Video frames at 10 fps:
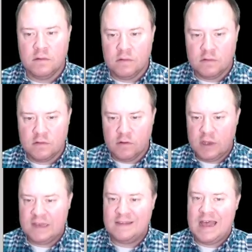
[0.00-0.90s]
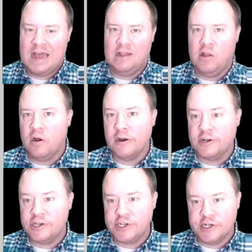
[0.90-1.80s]
So is that
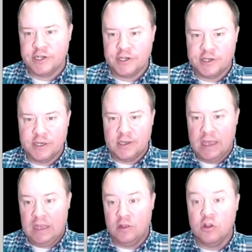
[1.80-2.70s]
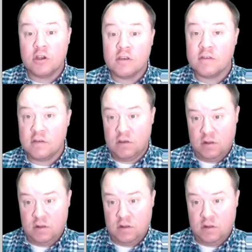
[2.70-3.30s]
large? It looks